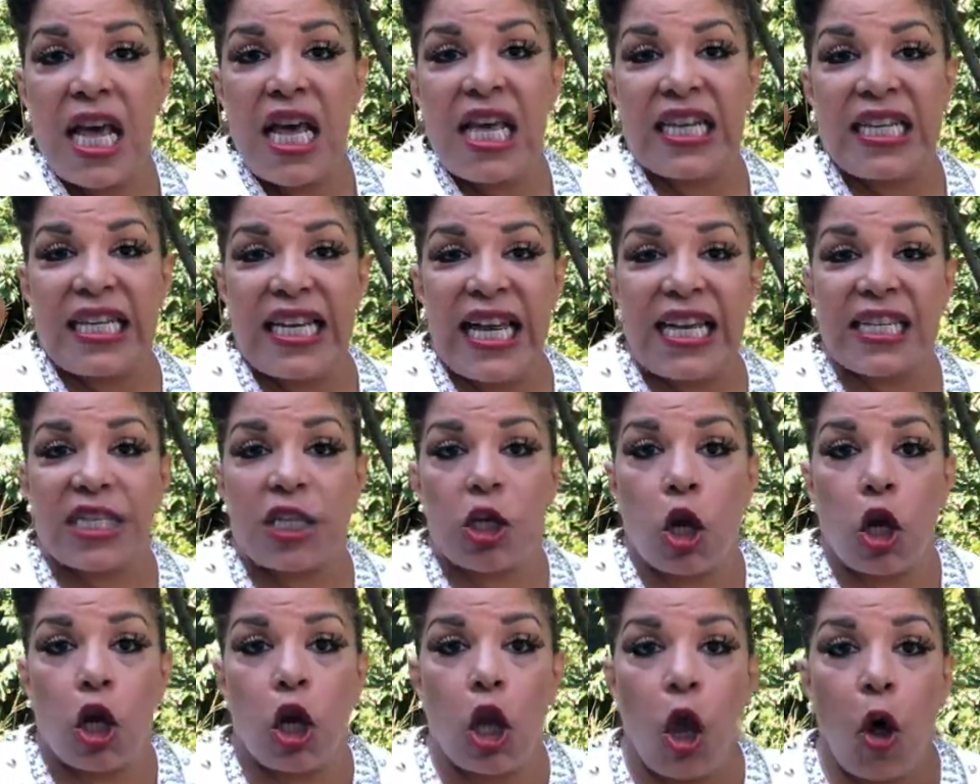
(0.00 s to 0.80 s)
Let's
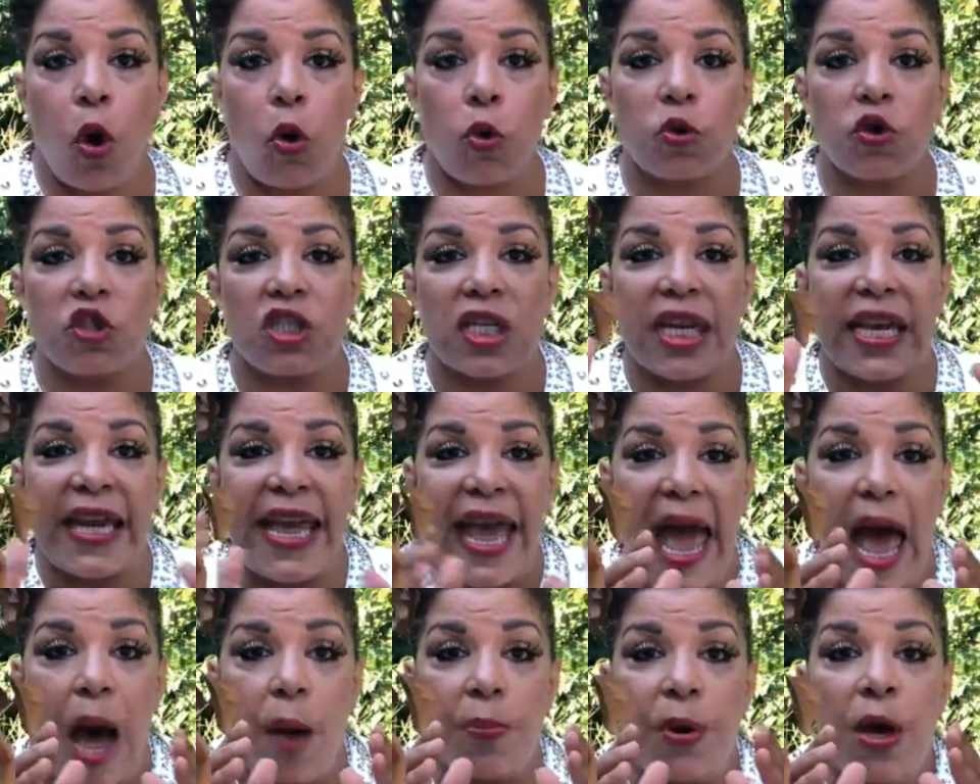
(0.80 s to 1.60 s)
close the
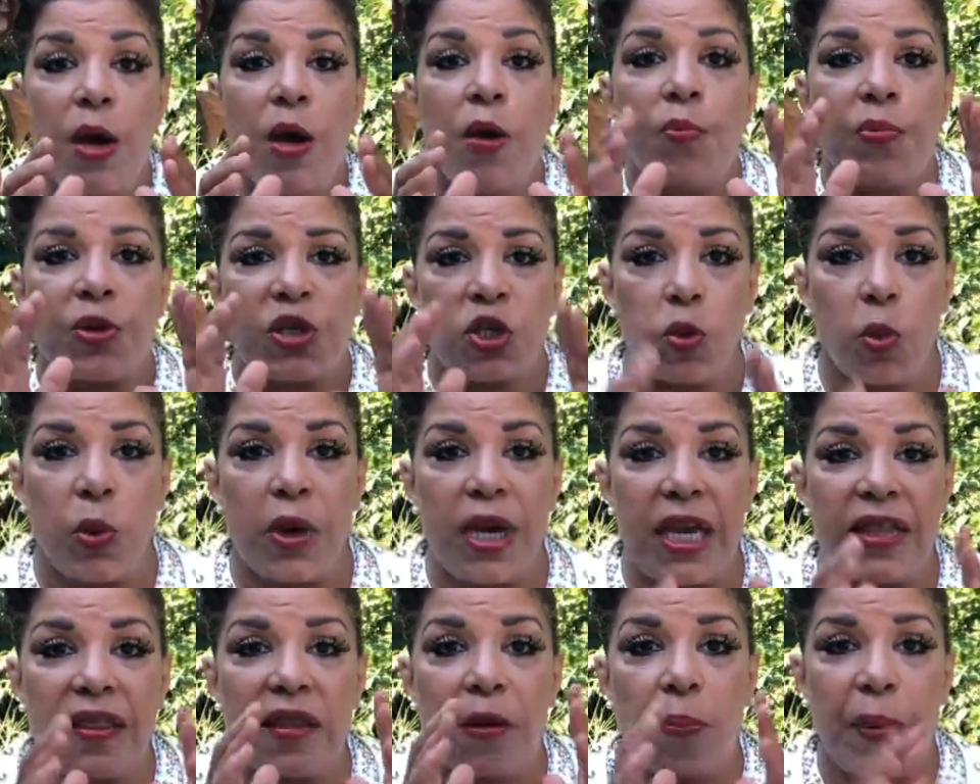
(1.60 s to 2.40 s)
gap
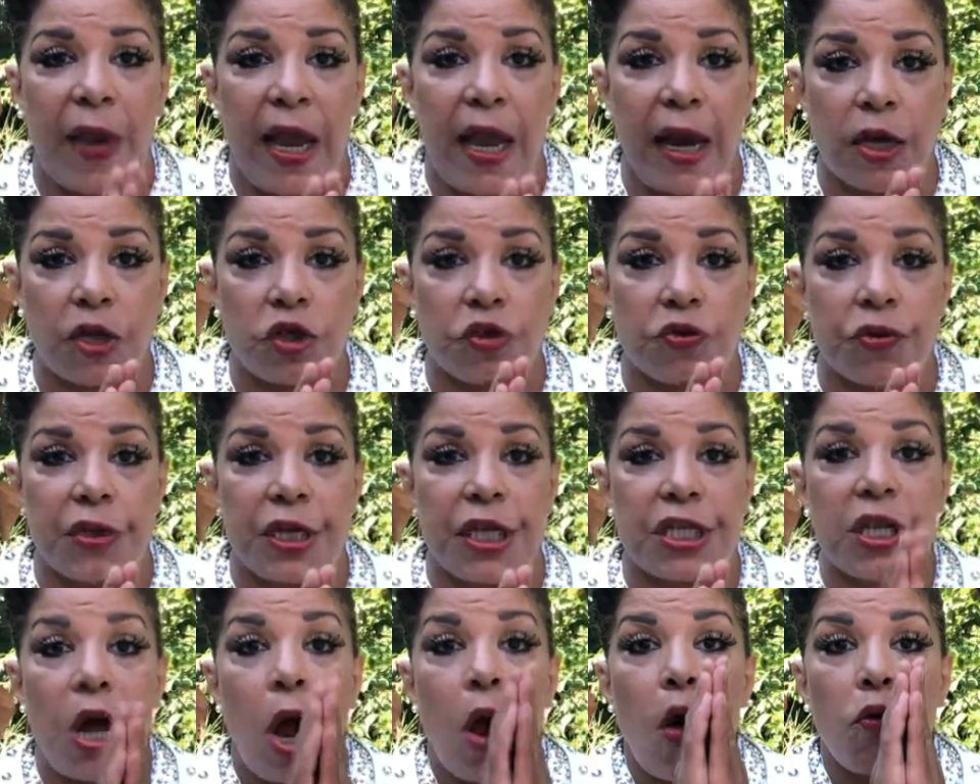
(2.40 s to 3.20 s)
between the pear
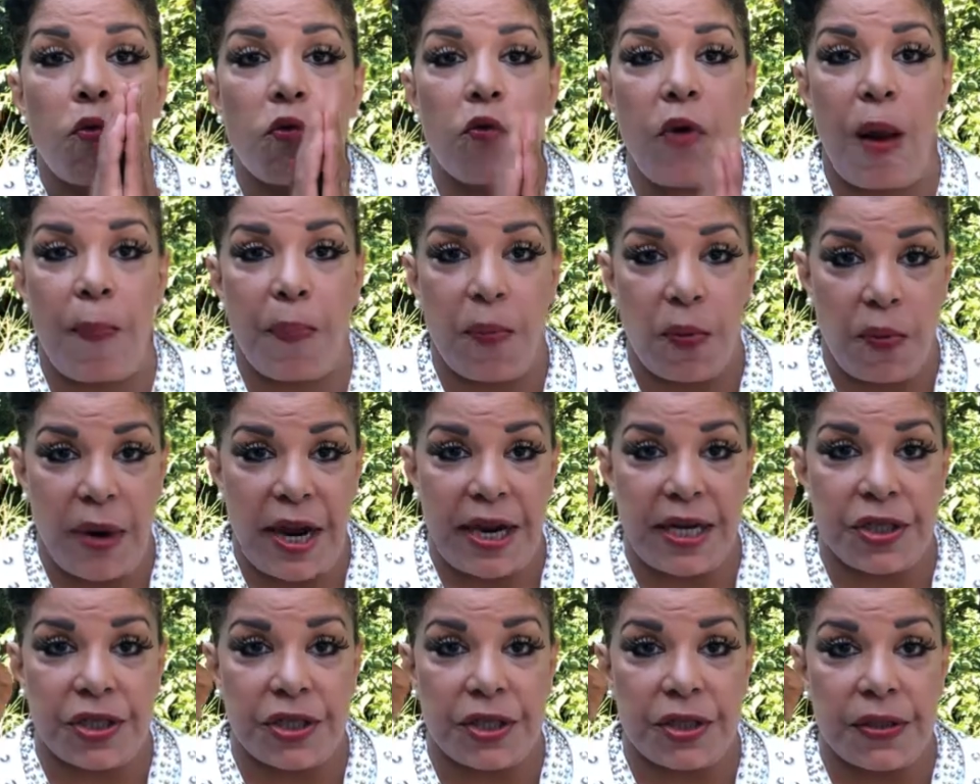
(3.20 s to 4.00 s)
trees.
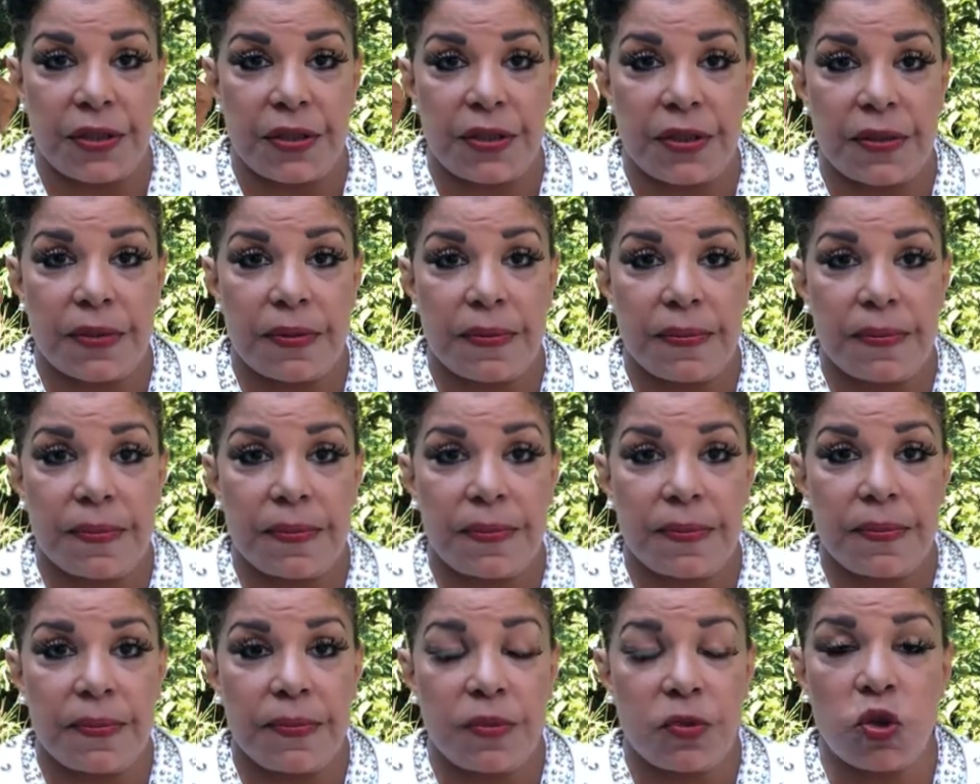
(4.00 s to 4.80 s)
Reparations,
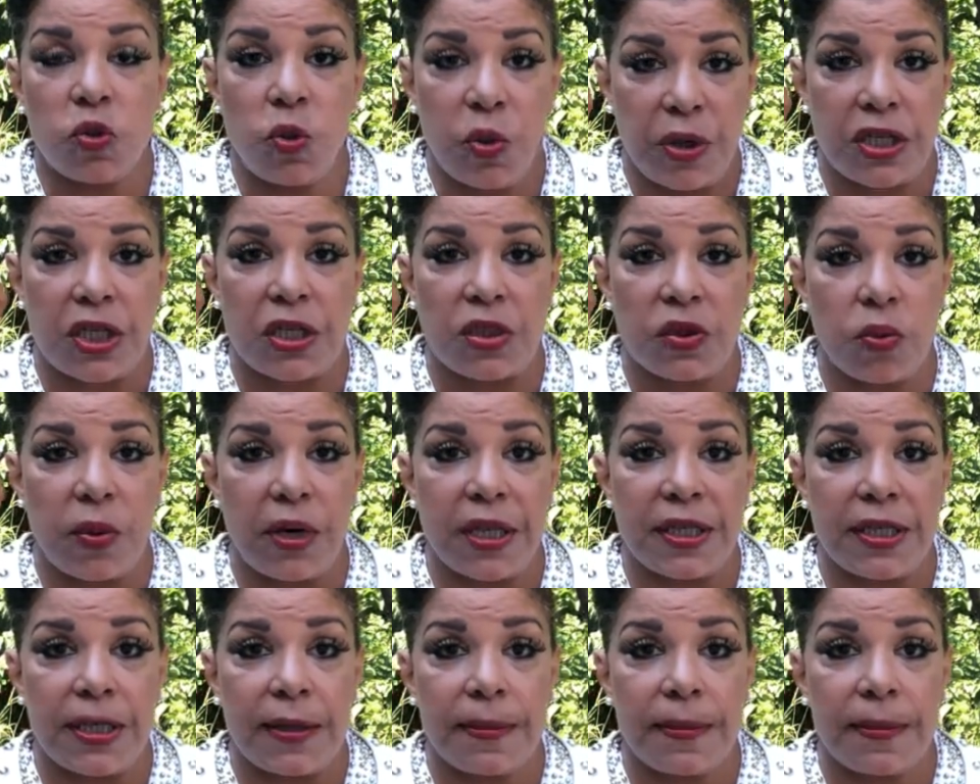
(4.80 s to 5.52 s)
2020.